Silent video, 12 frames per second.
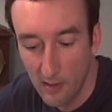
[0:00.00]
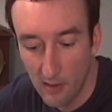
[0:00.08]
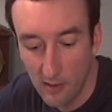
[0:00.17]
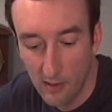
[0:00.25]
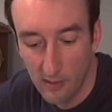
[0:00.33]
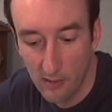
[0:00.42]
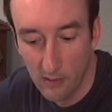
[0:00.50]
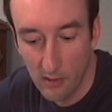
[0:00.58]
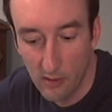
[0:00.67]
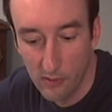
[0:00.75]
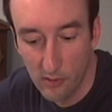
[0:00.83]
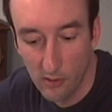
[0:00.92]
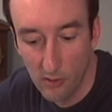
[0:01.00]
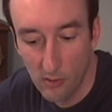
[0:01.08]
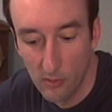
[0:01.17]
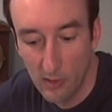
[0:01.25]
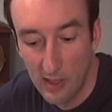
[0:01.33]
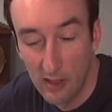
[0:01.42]

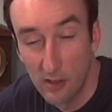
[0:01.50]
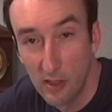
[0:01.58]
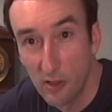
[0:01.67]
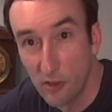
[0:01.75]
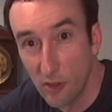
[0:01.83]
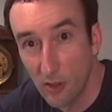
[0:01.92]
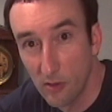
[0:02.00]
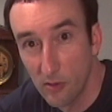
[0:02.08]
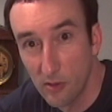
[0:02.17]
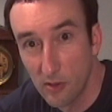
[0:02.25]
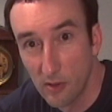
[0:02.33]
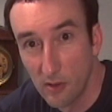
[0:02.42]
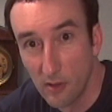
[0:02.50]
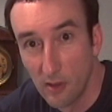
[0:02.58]
Also antique shows.